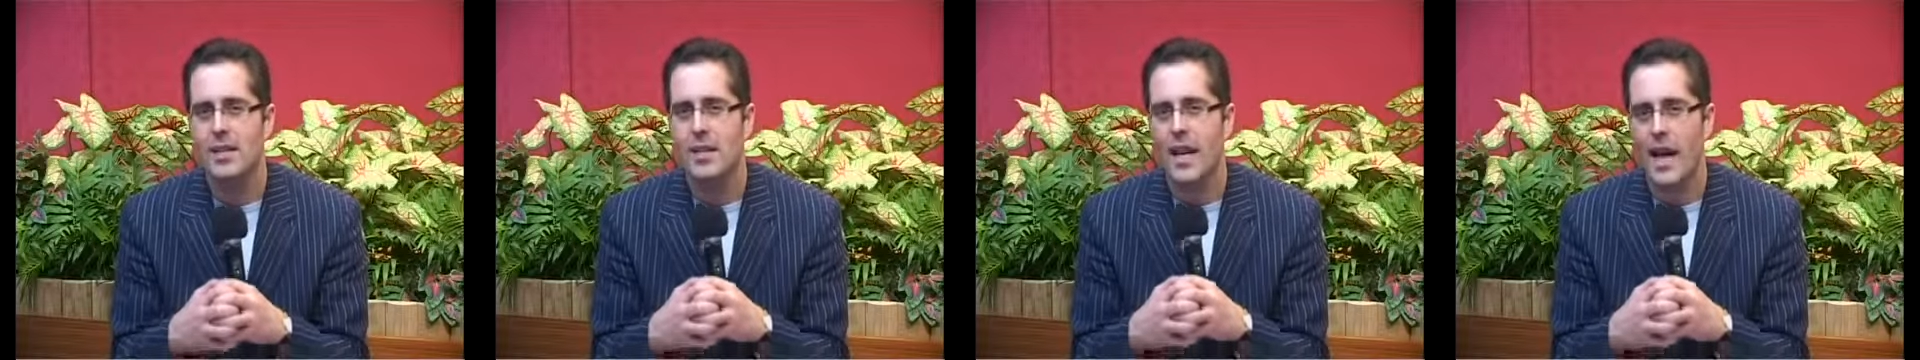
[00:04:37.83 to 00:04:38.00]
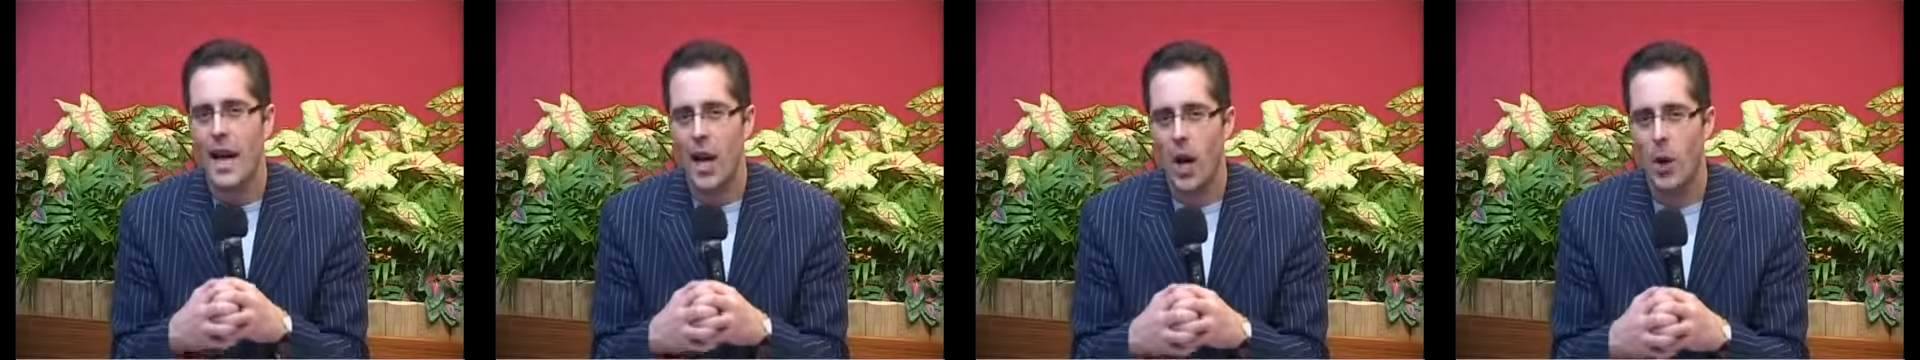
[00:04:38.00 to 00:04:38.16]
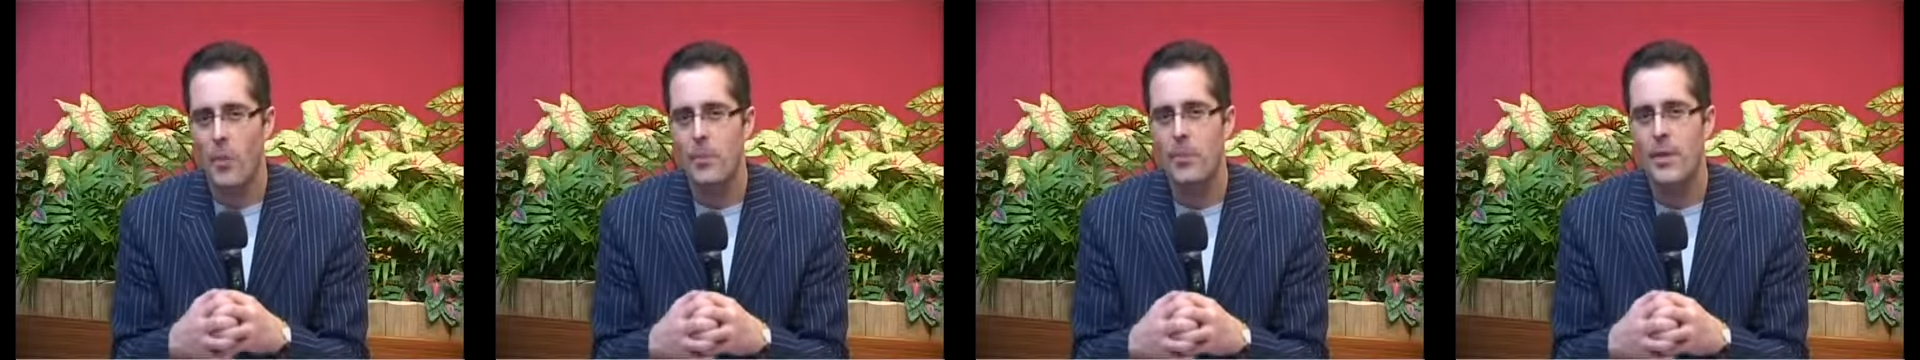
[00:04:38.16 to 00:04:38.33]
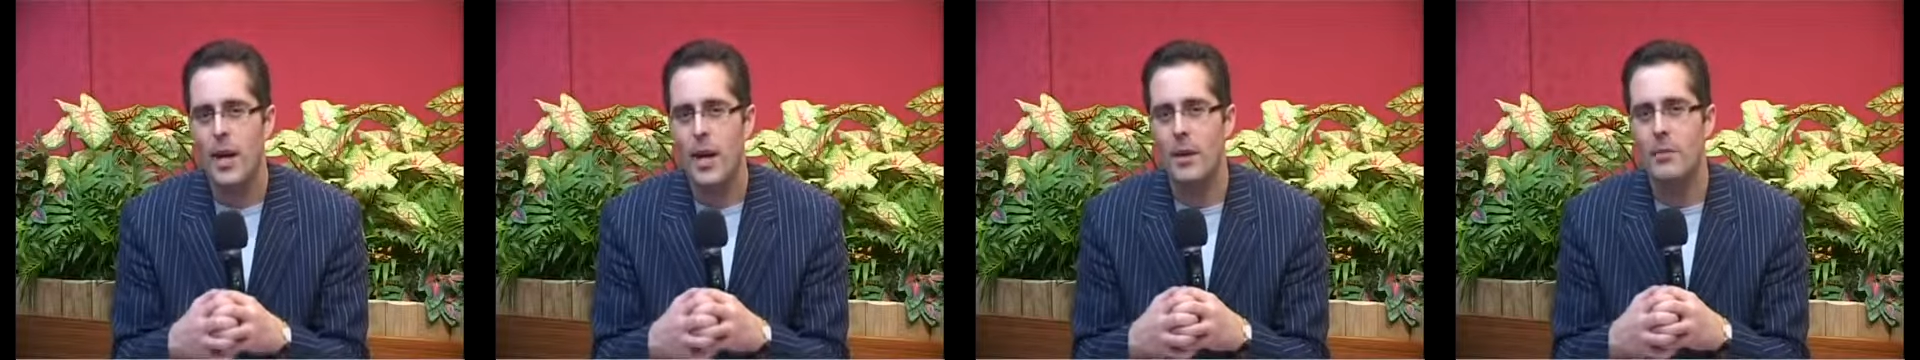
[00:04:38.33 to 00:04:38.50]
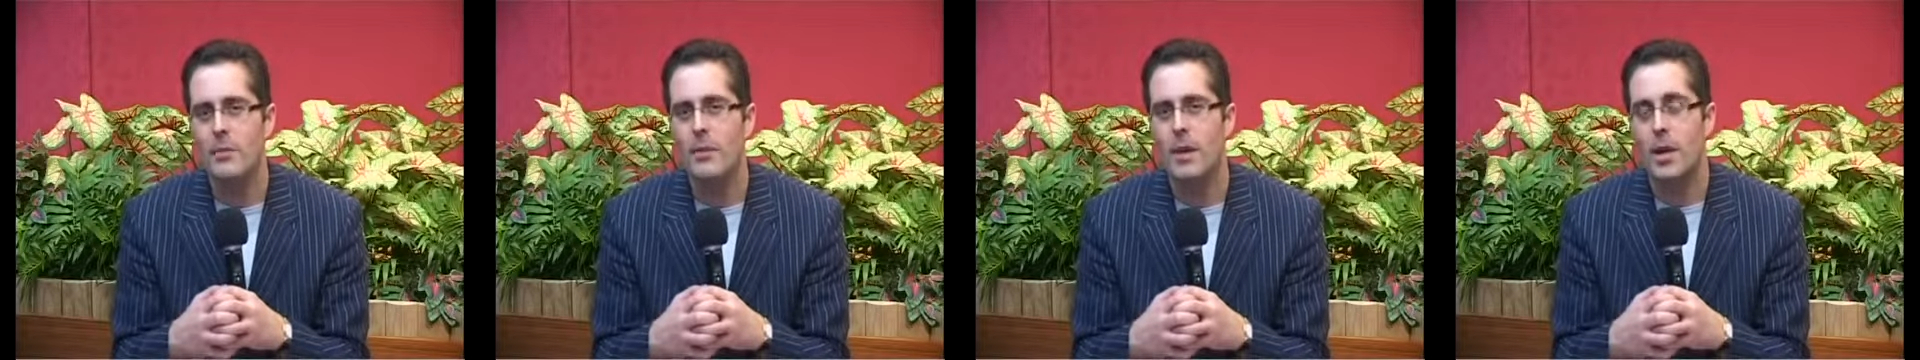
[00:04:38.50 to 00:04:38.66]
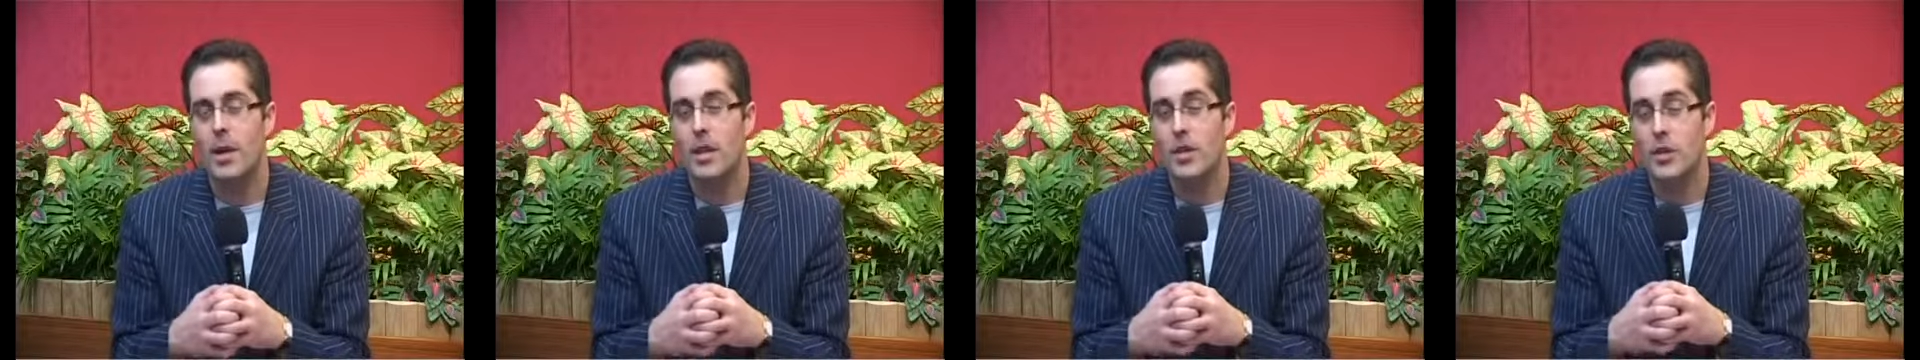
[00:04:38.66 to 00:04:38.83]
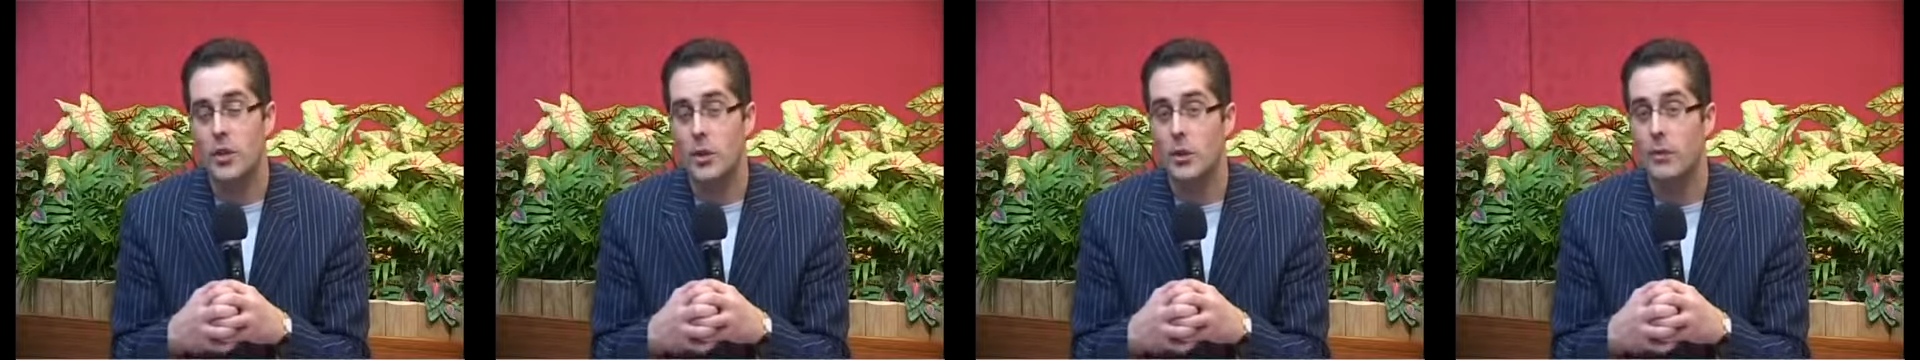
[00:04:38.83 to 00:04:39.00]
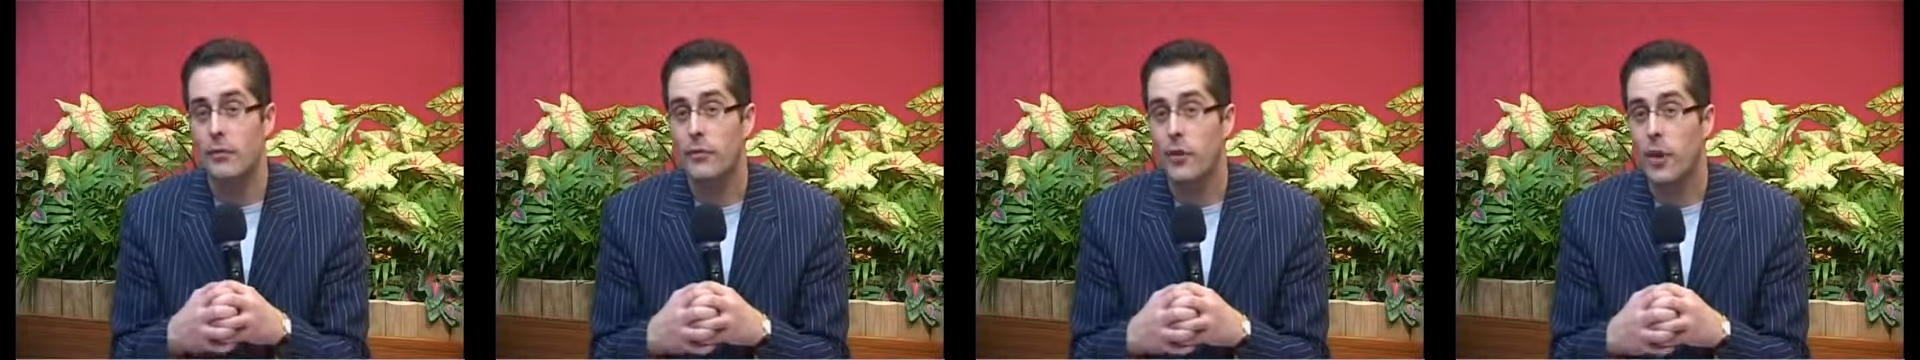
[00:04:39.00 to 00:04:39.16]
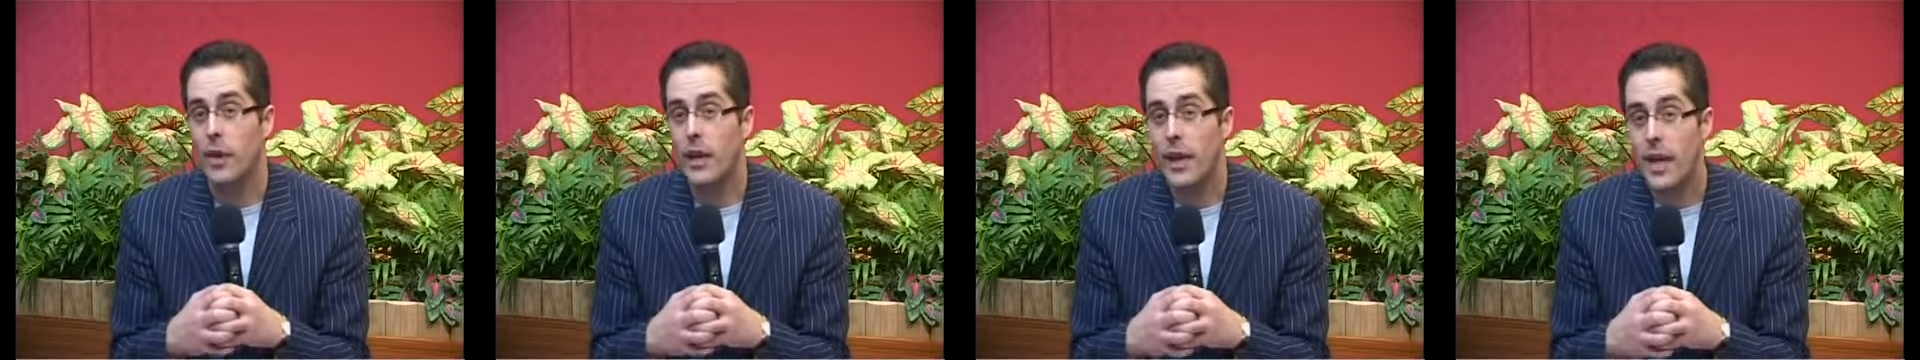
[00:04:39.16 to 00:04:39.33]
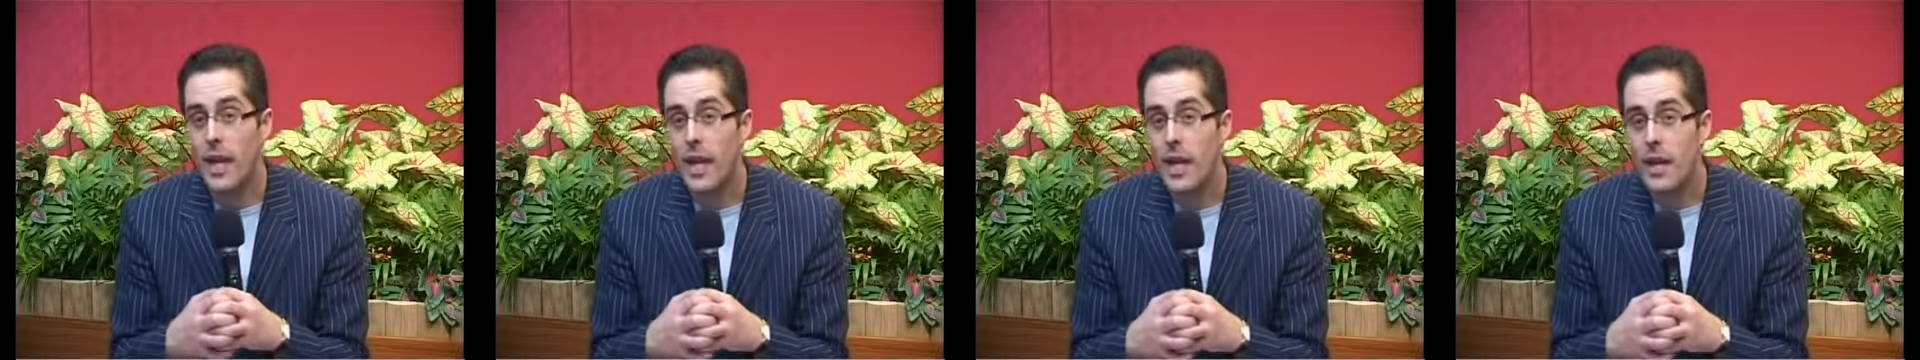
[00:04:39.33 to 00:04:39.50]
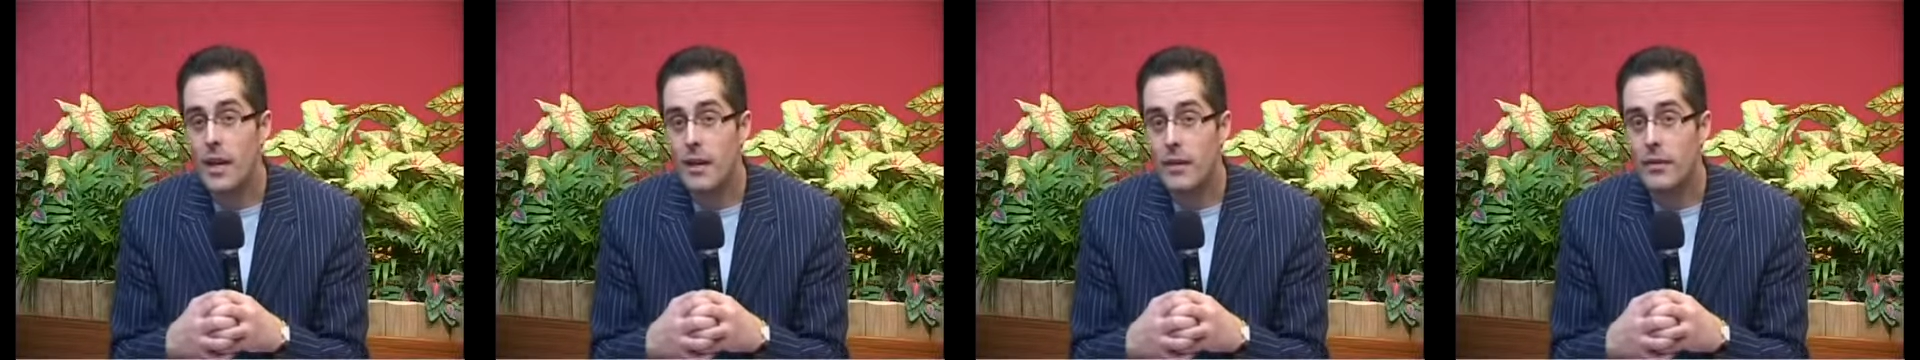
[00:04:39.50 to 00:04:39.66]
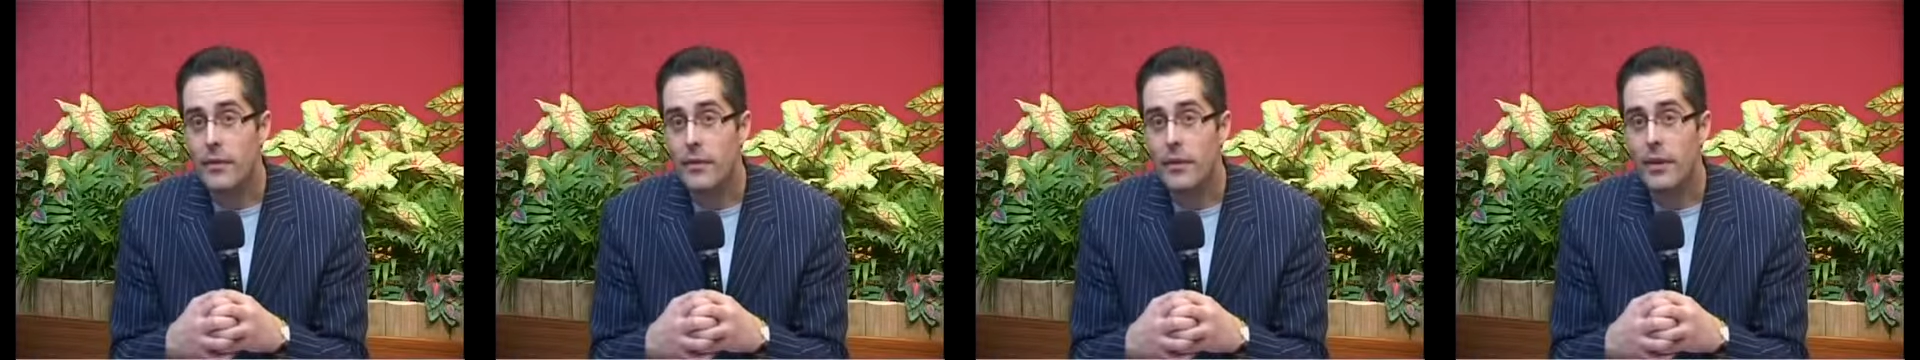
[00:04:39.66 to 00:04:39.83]
to help them to
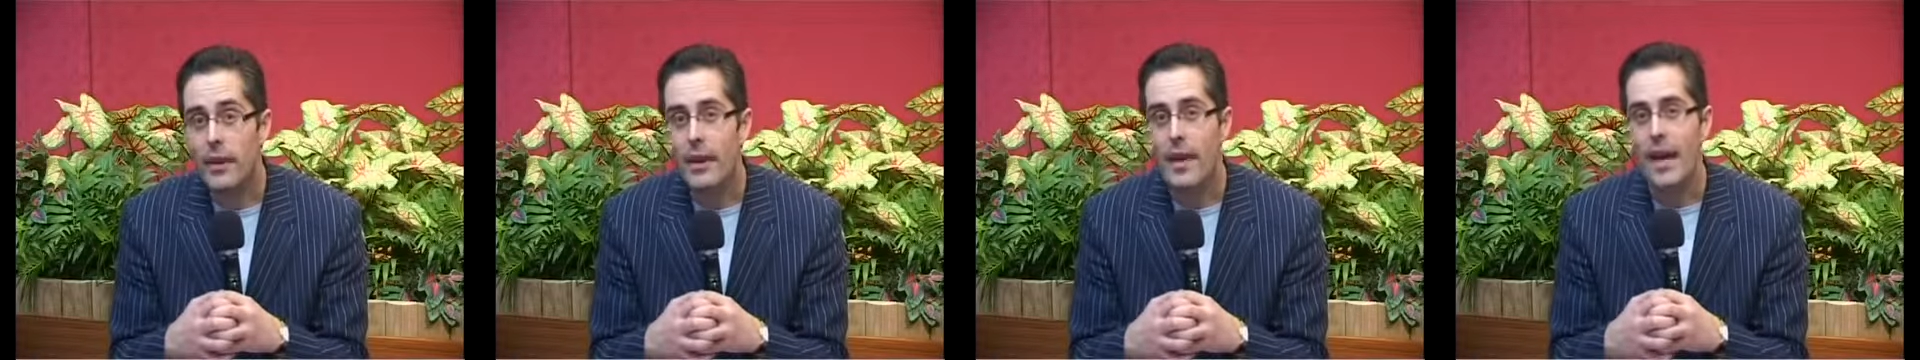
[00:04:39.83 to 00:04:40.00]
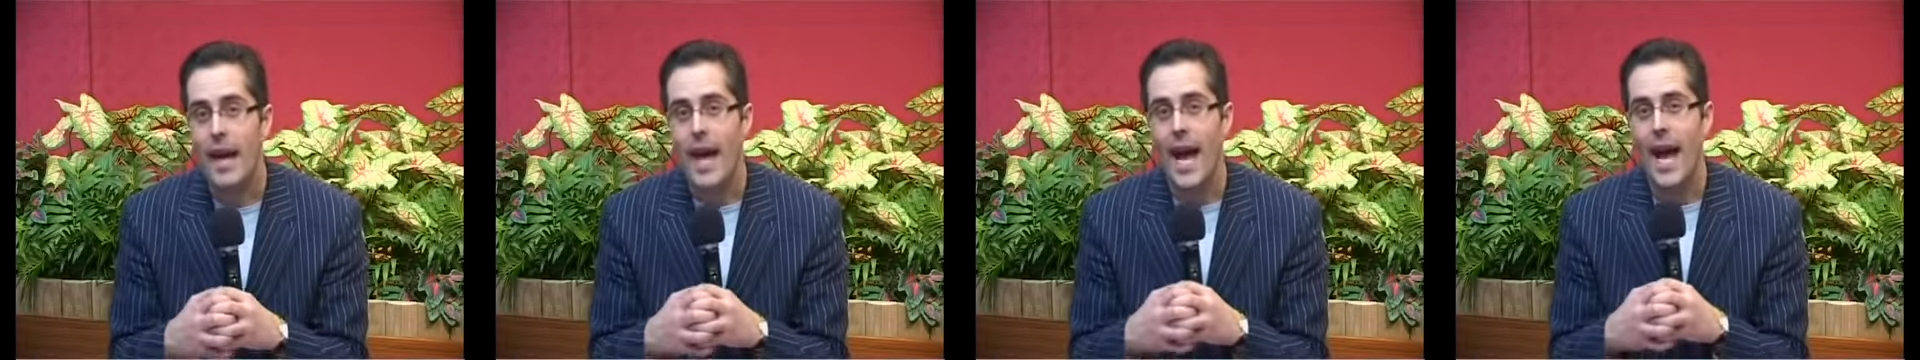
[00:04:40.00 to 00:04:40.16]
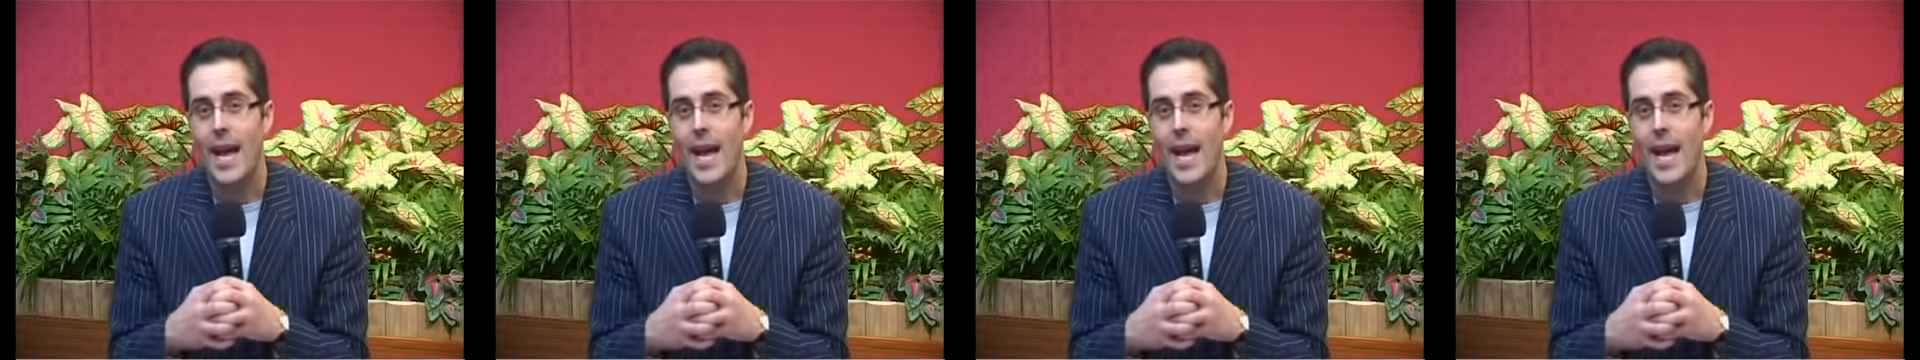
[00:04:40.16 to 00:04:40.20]
forgive